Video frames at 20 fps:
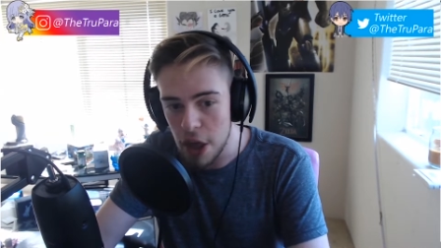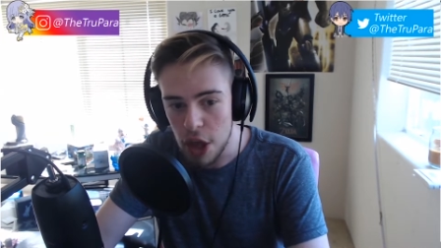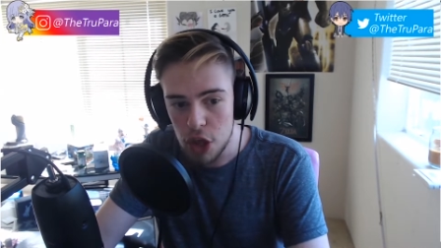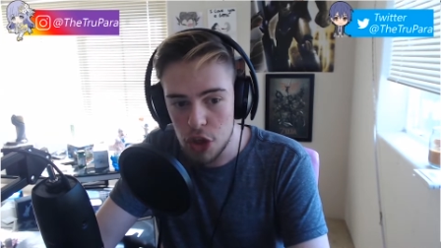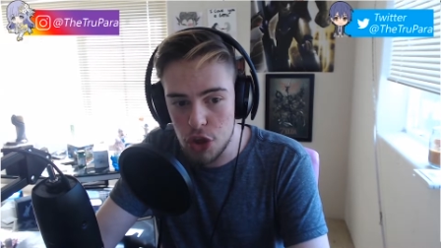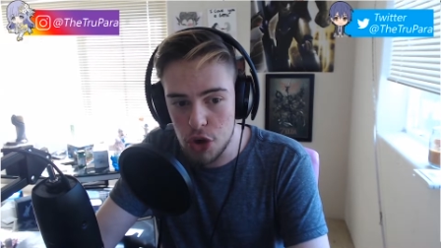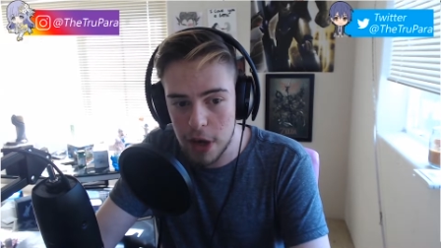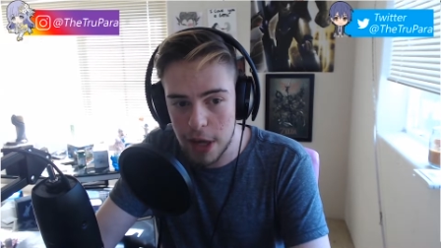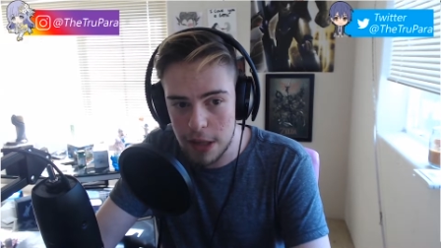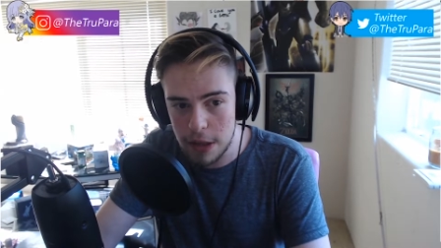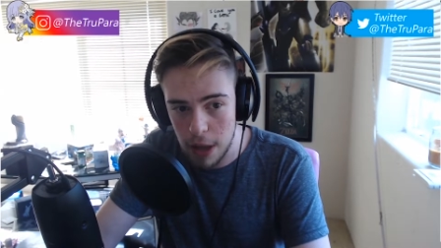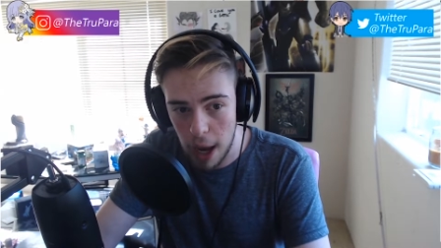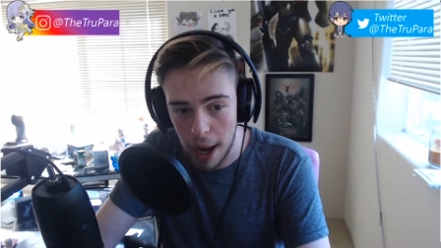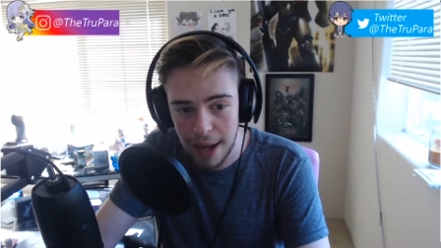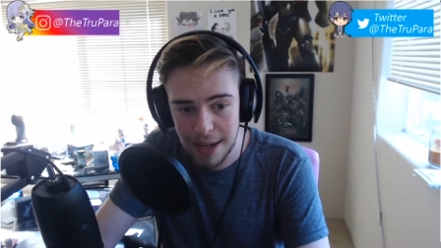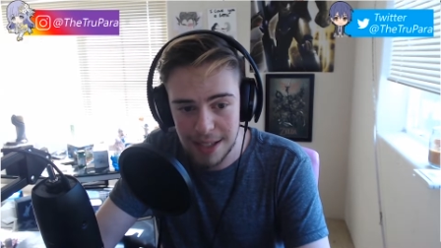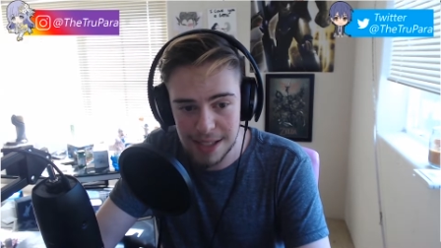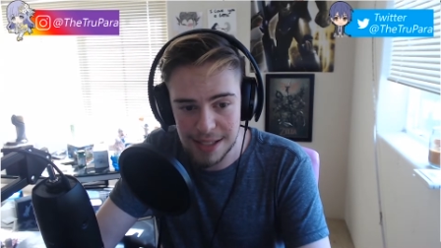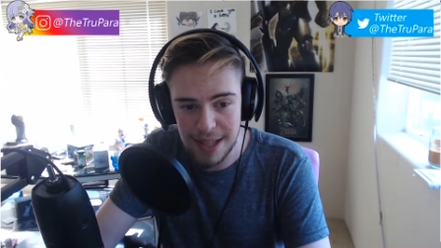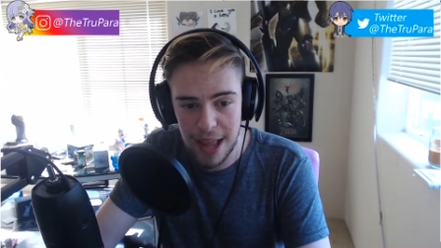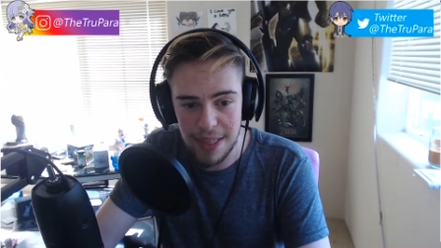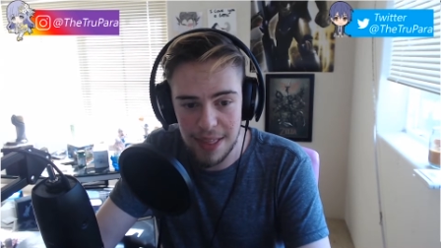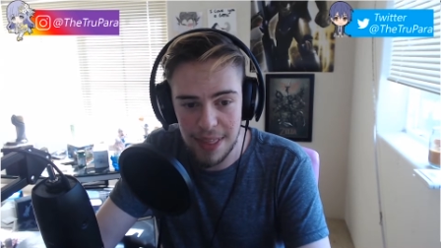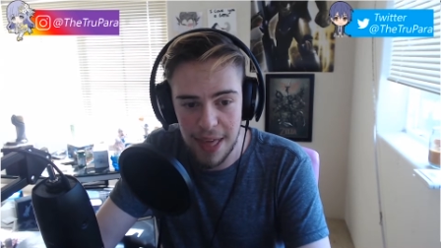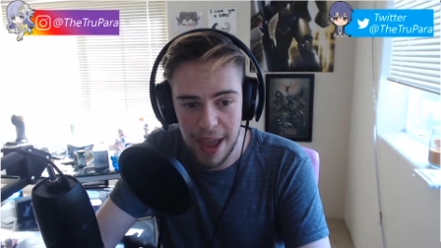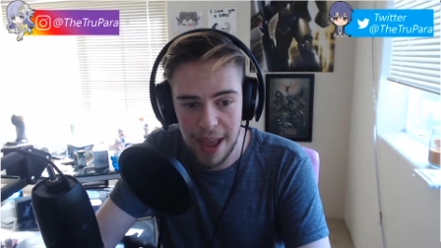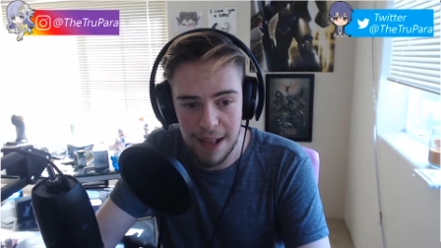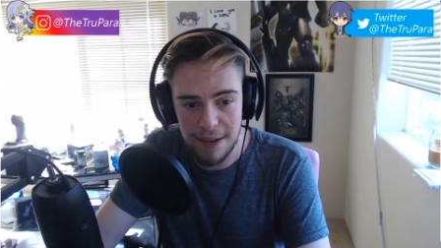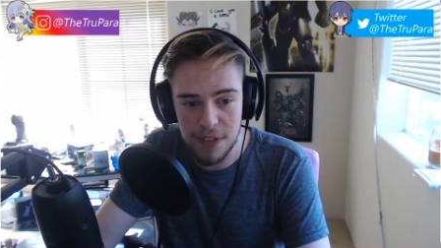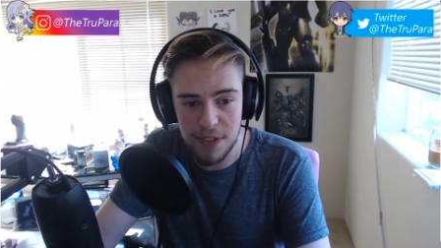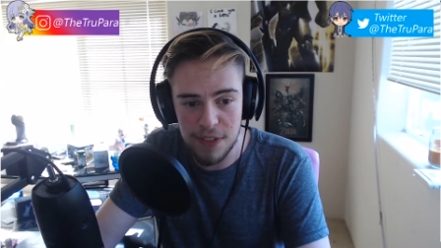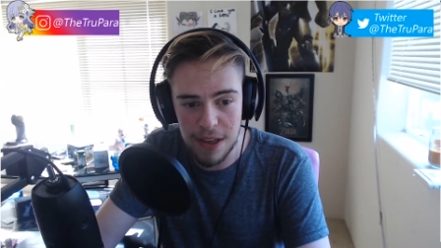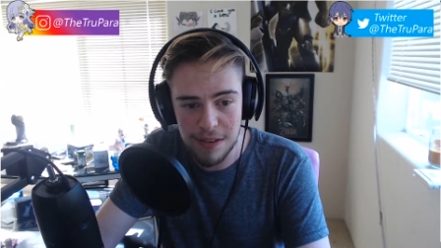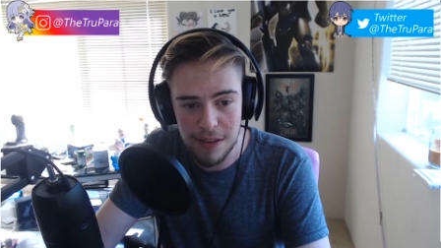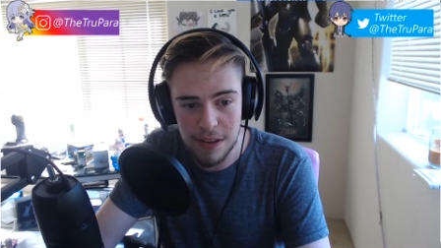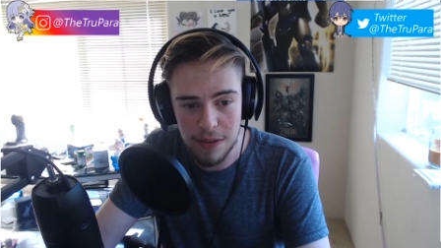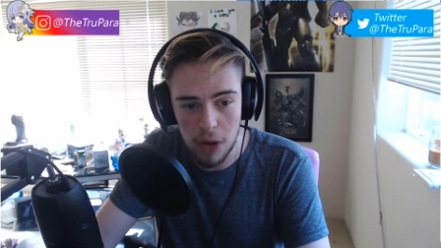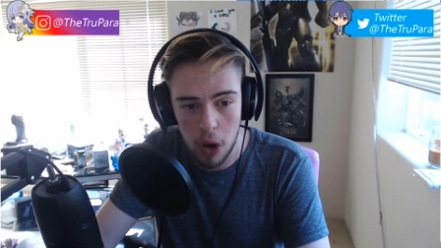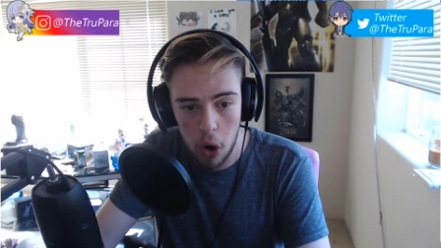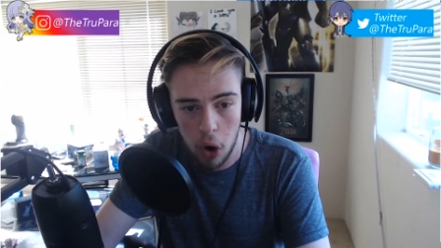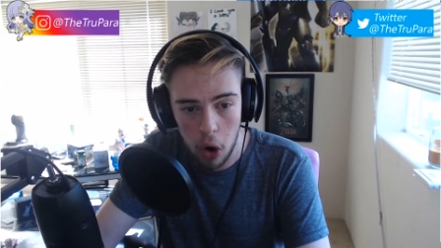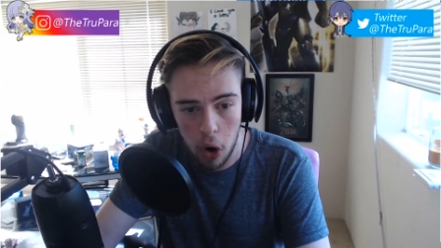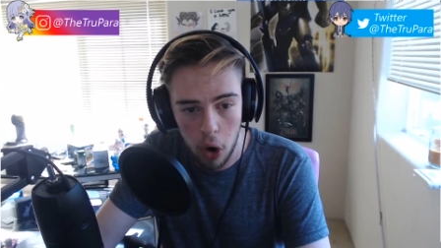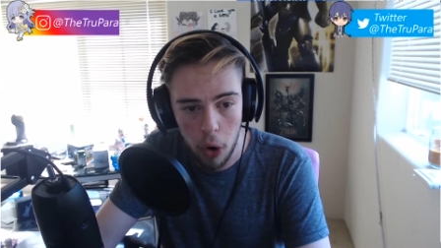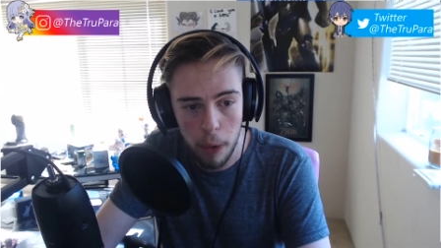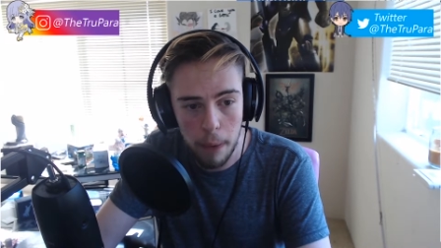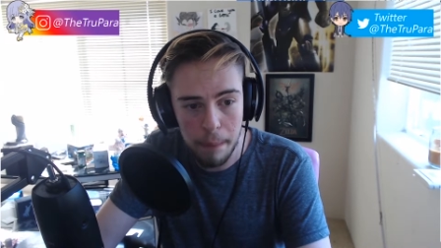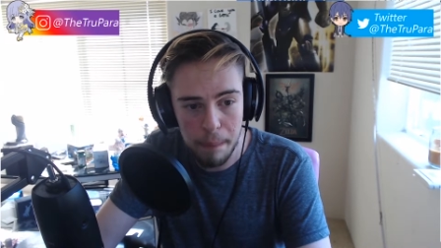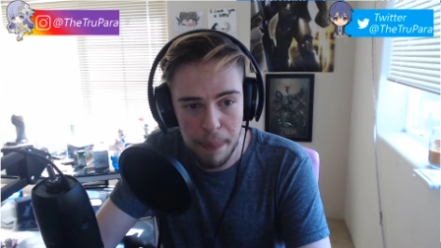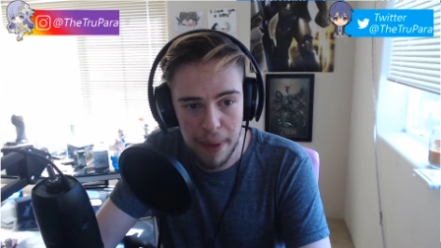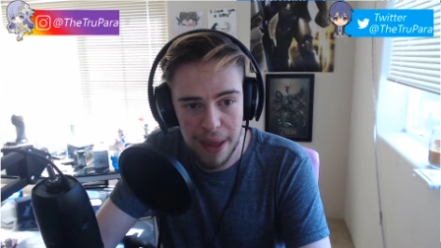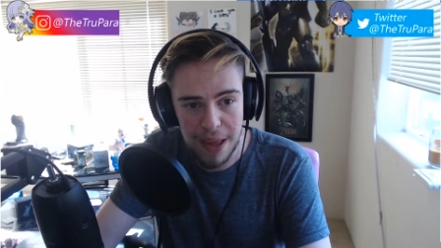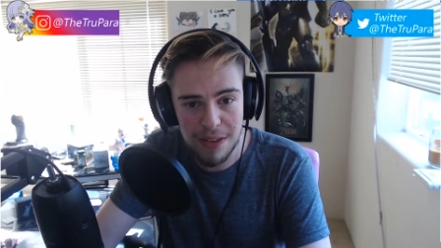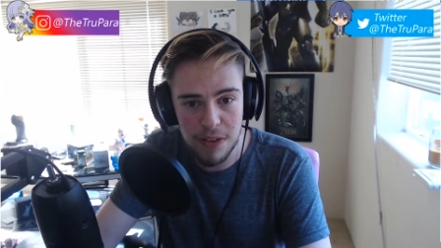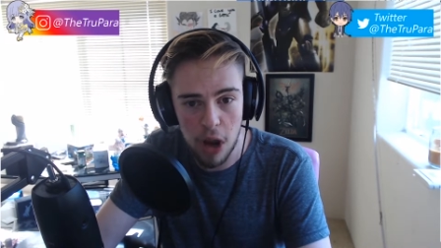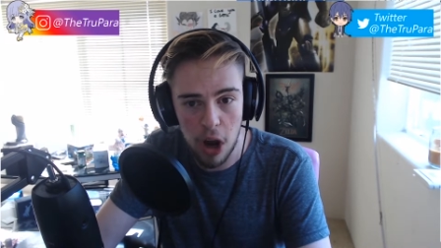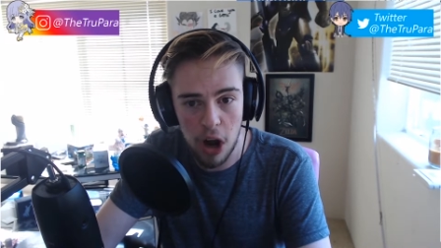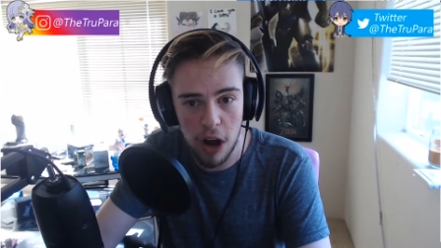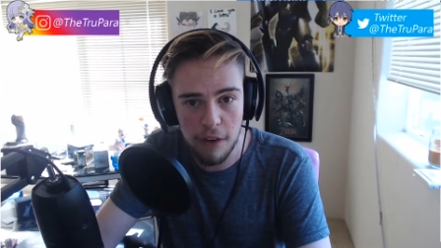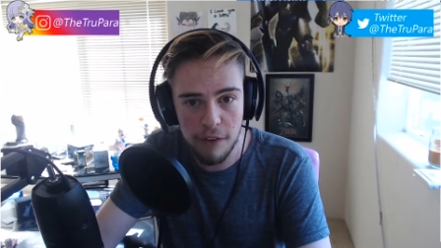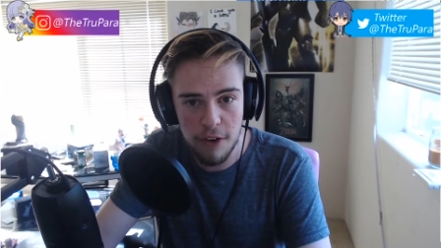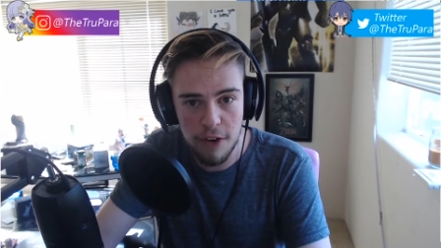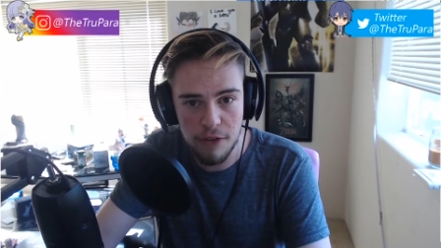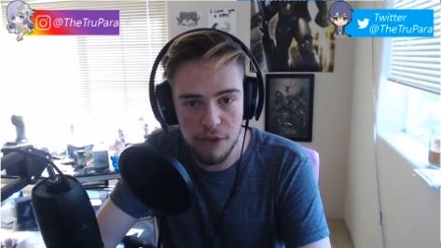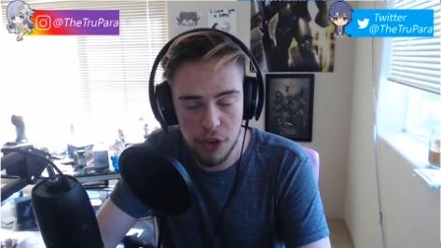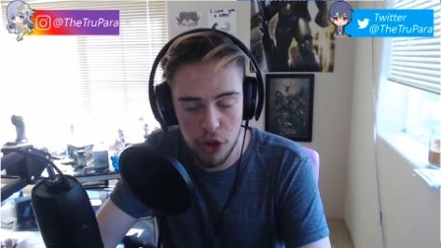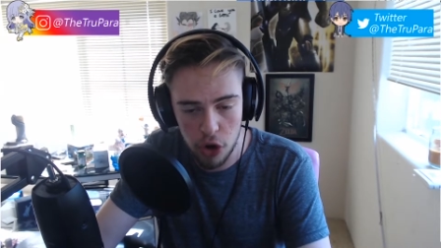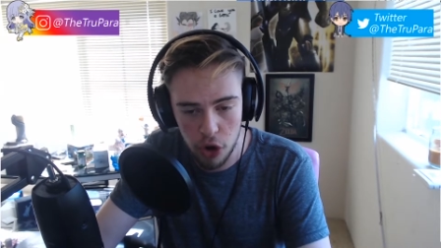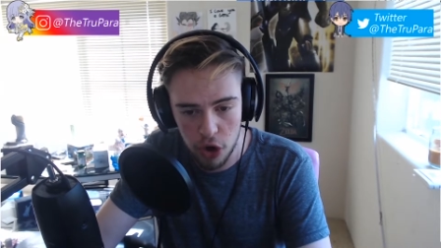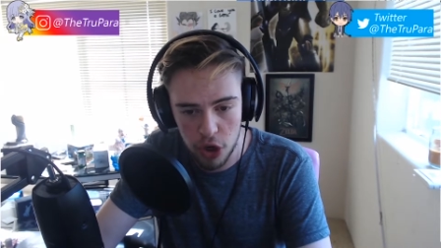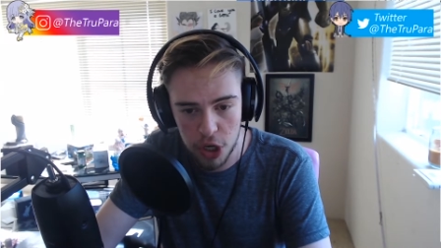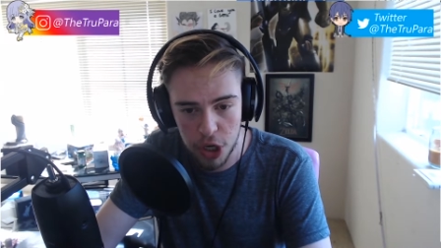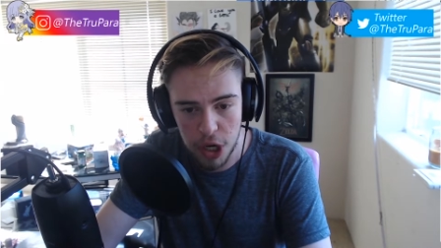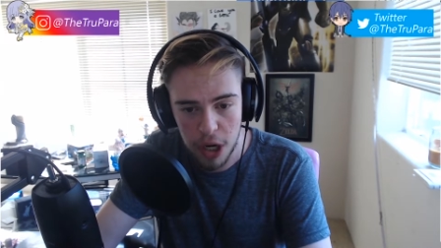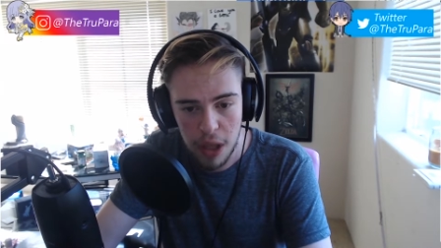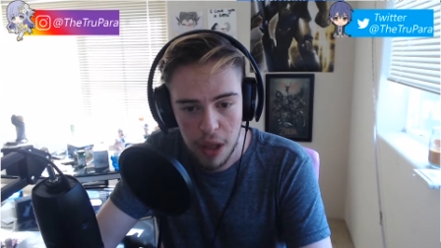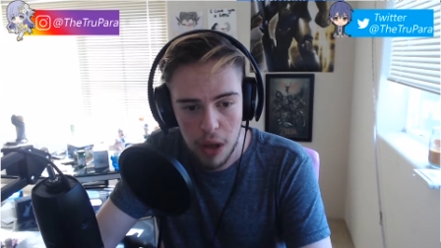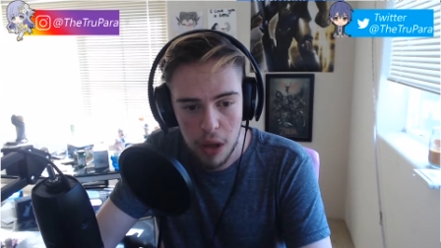You cannot say that if this is all based off of your